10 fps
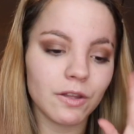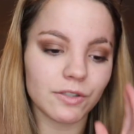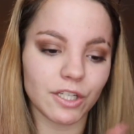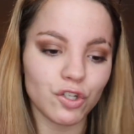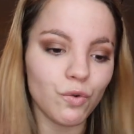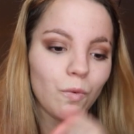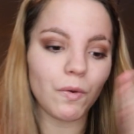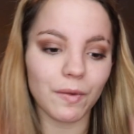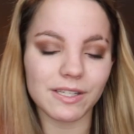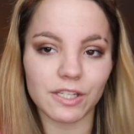There's like
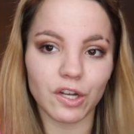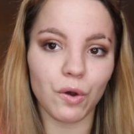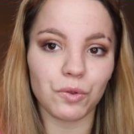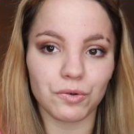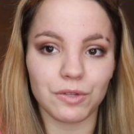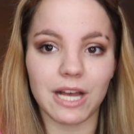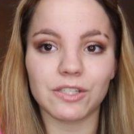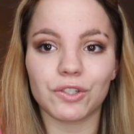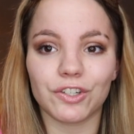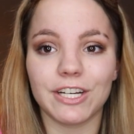one-ways that go through
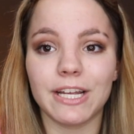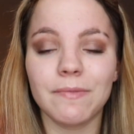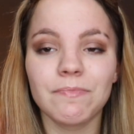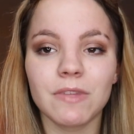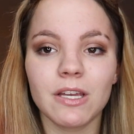that street.